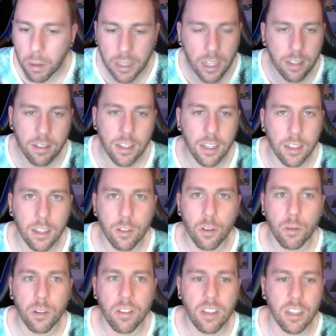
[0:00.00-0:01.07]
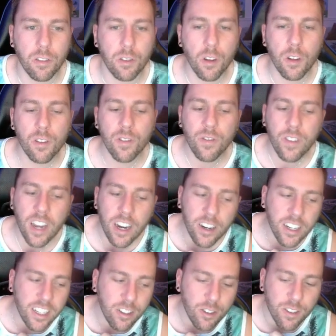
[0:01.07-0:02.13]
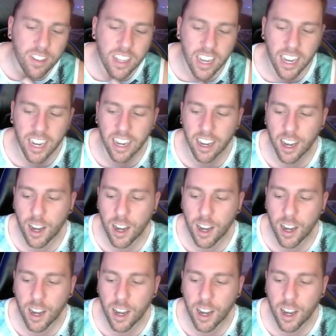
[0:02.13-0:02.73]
that's it. That's all we see. So it's very interesting.